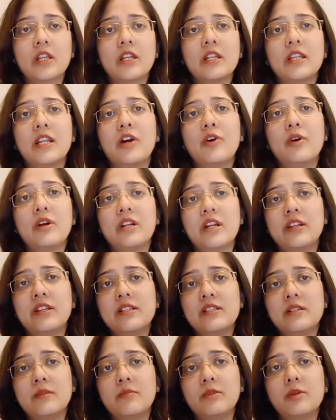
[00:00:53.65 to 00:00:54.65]
Now, another
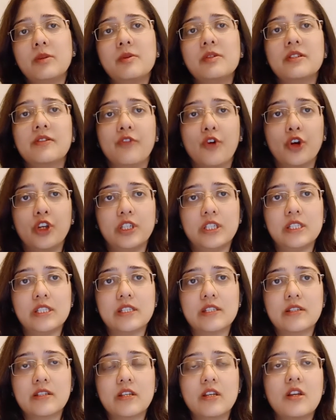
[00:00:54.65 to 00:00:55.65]
symptom is
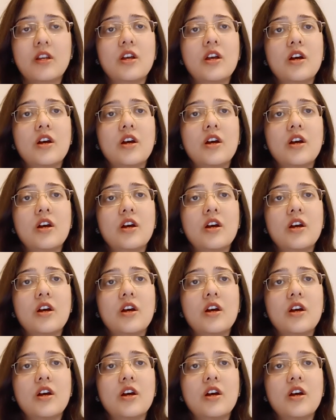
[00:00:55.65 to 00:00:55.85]
avoidance.